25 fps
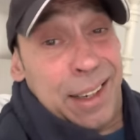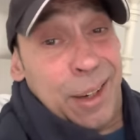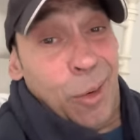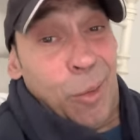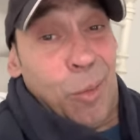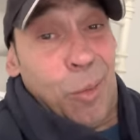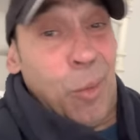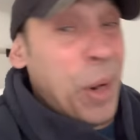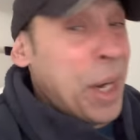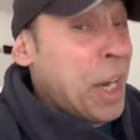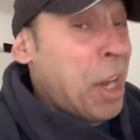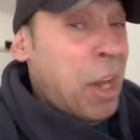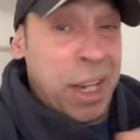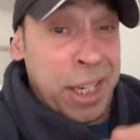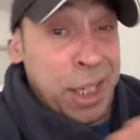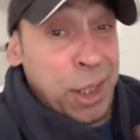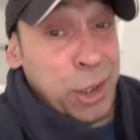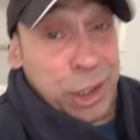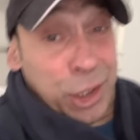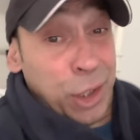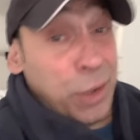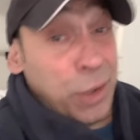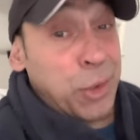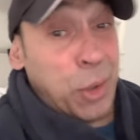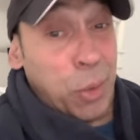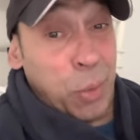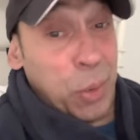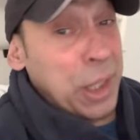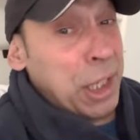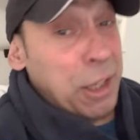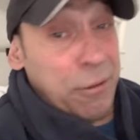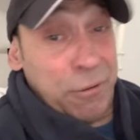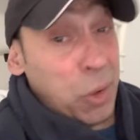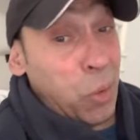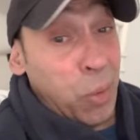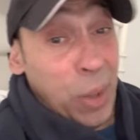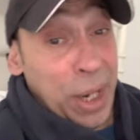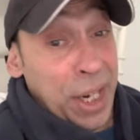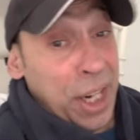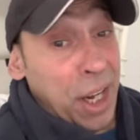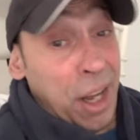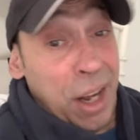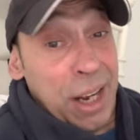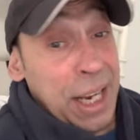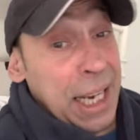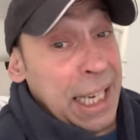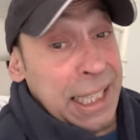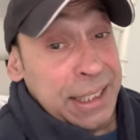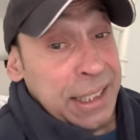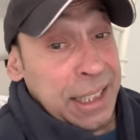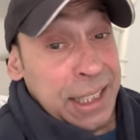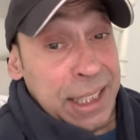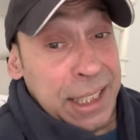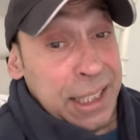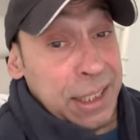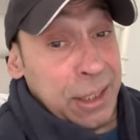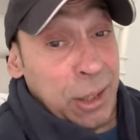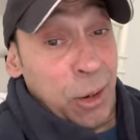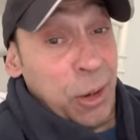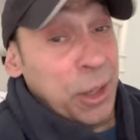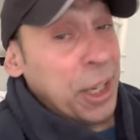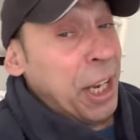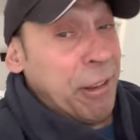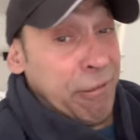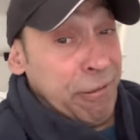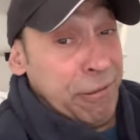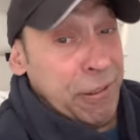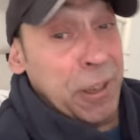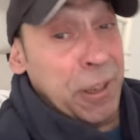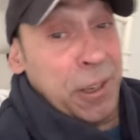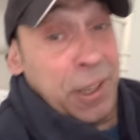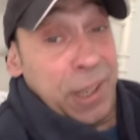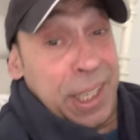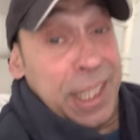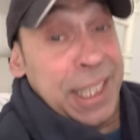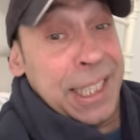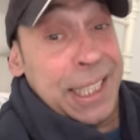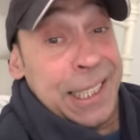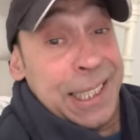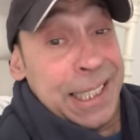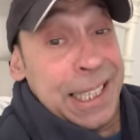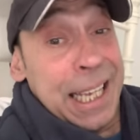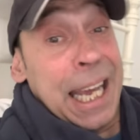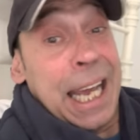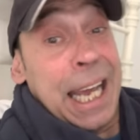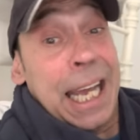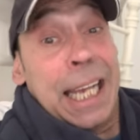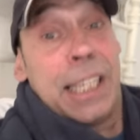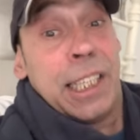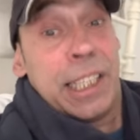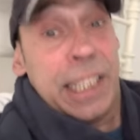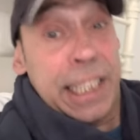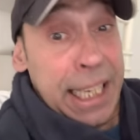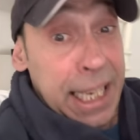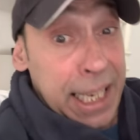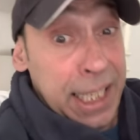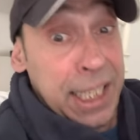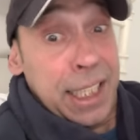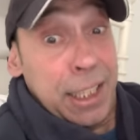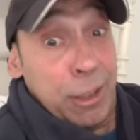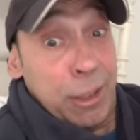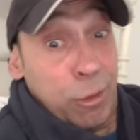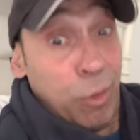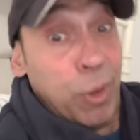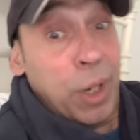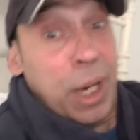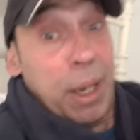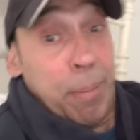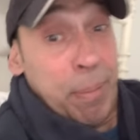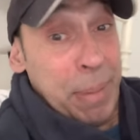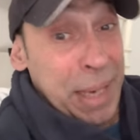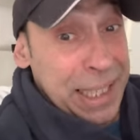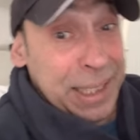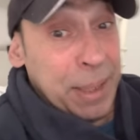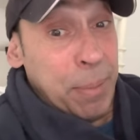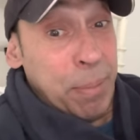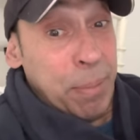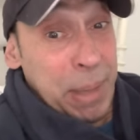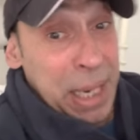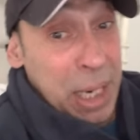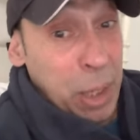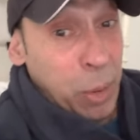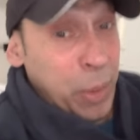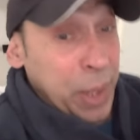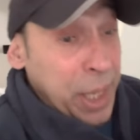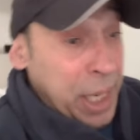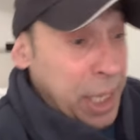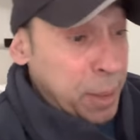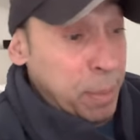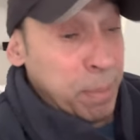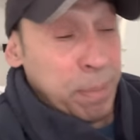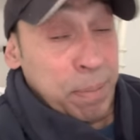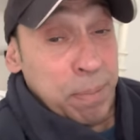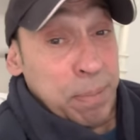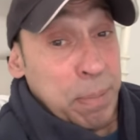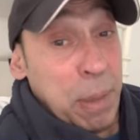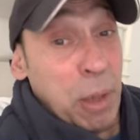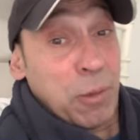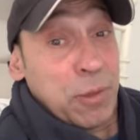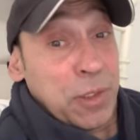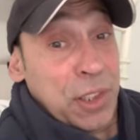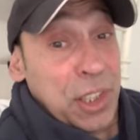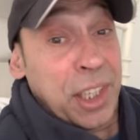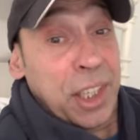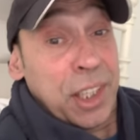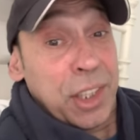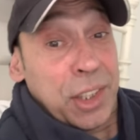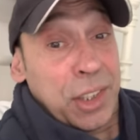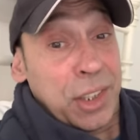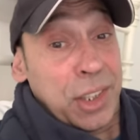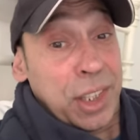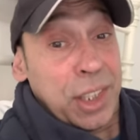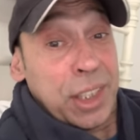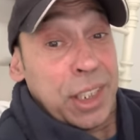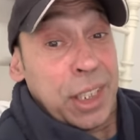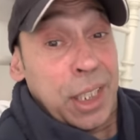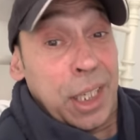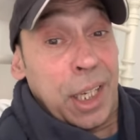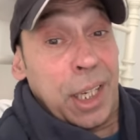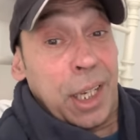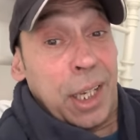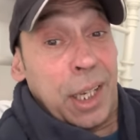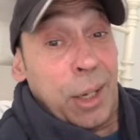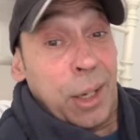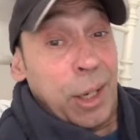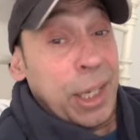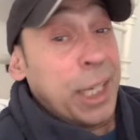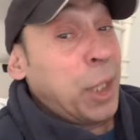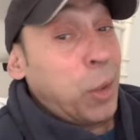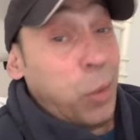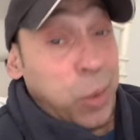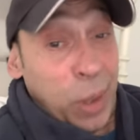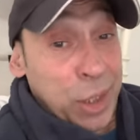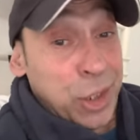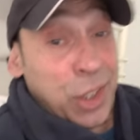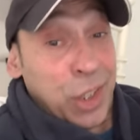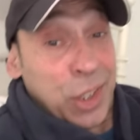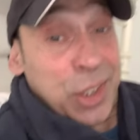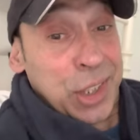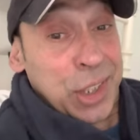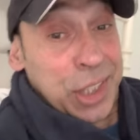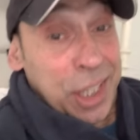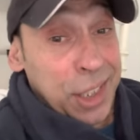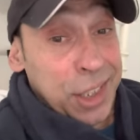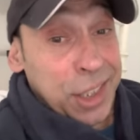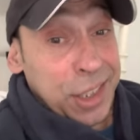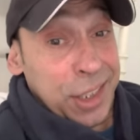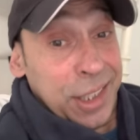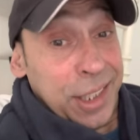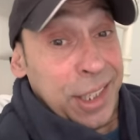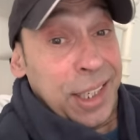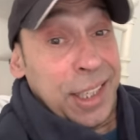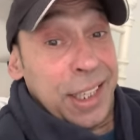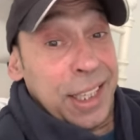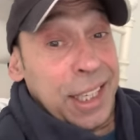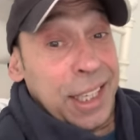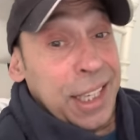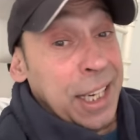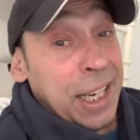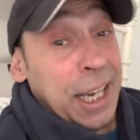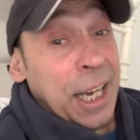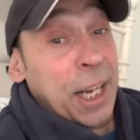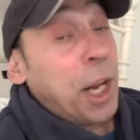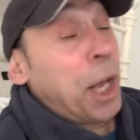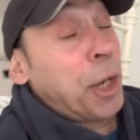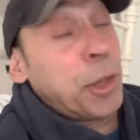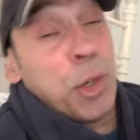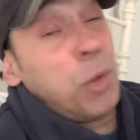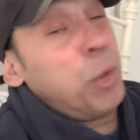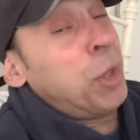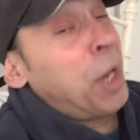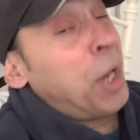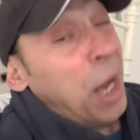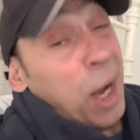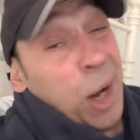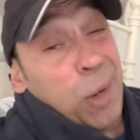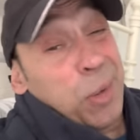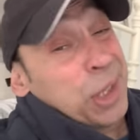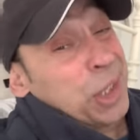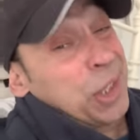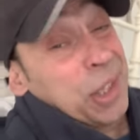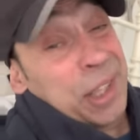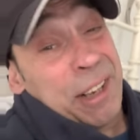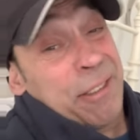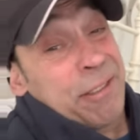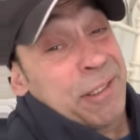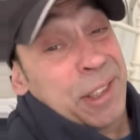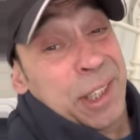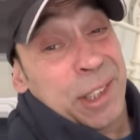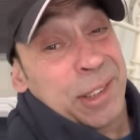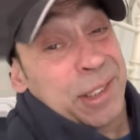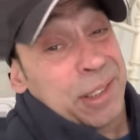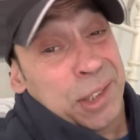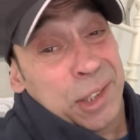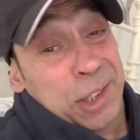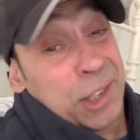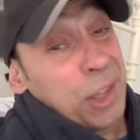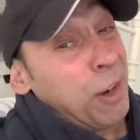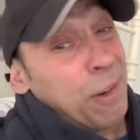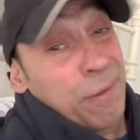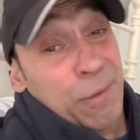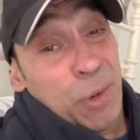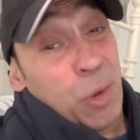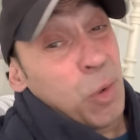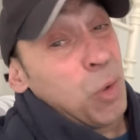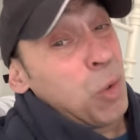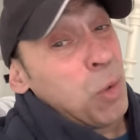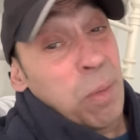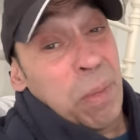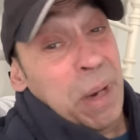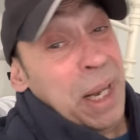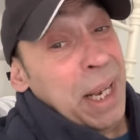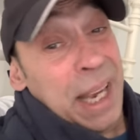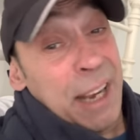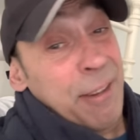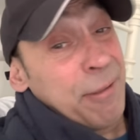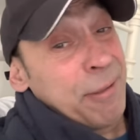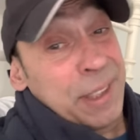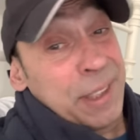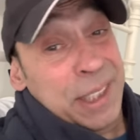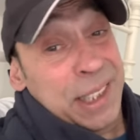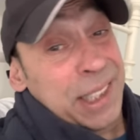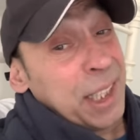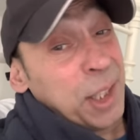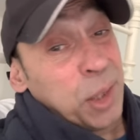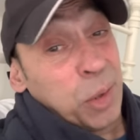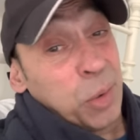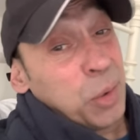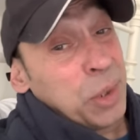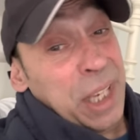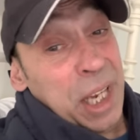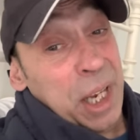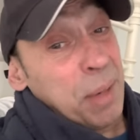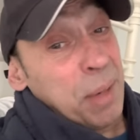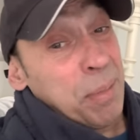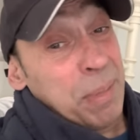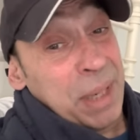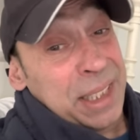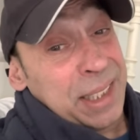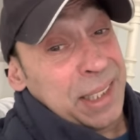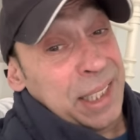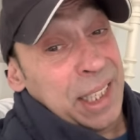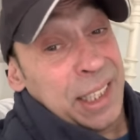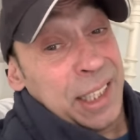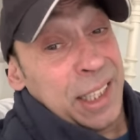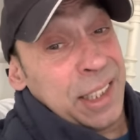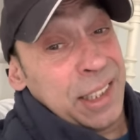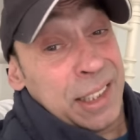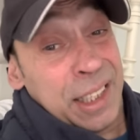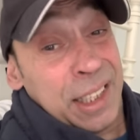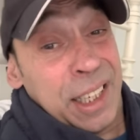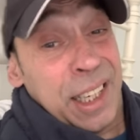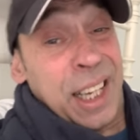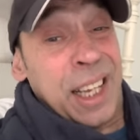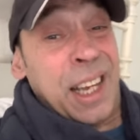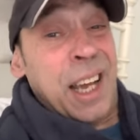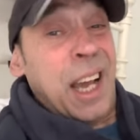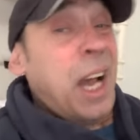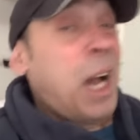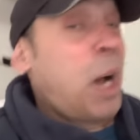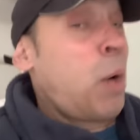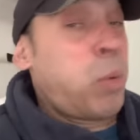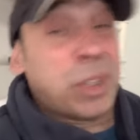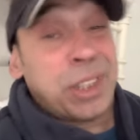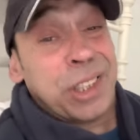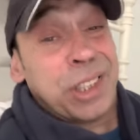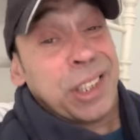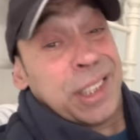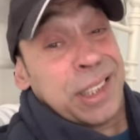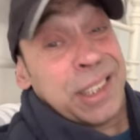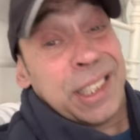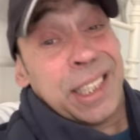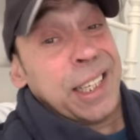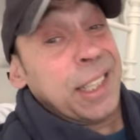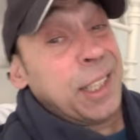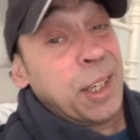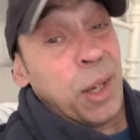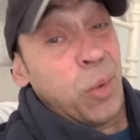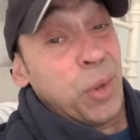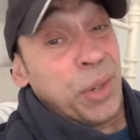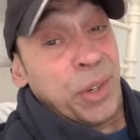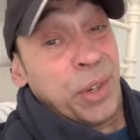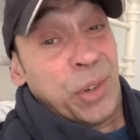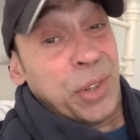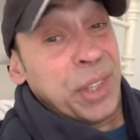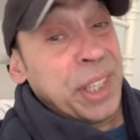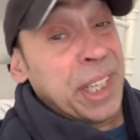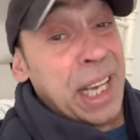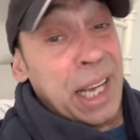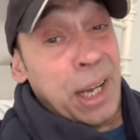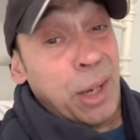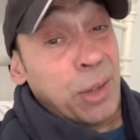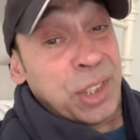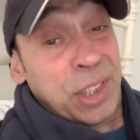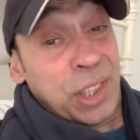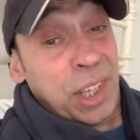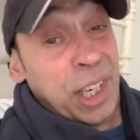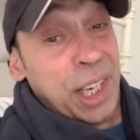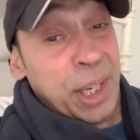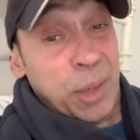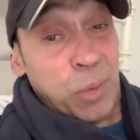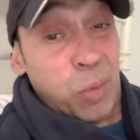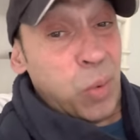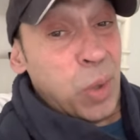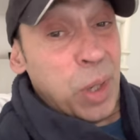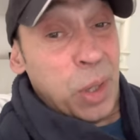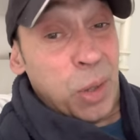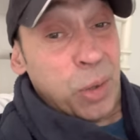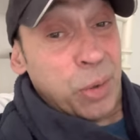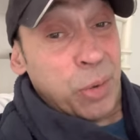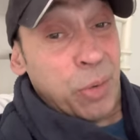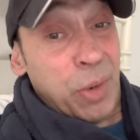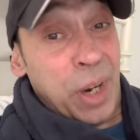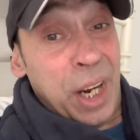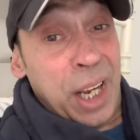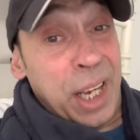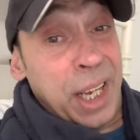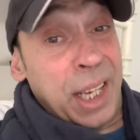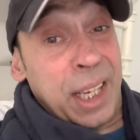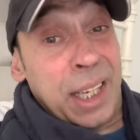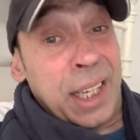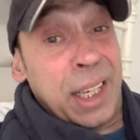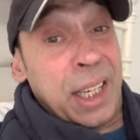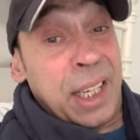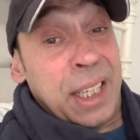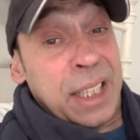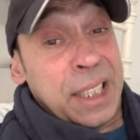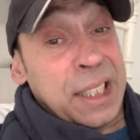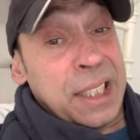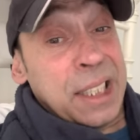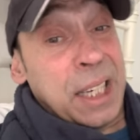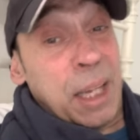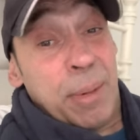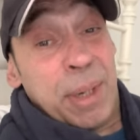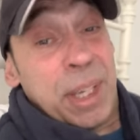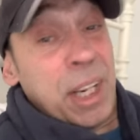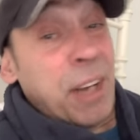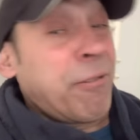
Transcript: When I used to live the way that I did on that 13 and the 8, right, back to back when I had both sentences in quick succession, and I knew that I was going to have to serve every single day of my sentence, I wasn't seeing no one on the outside world, right? You know what I mean?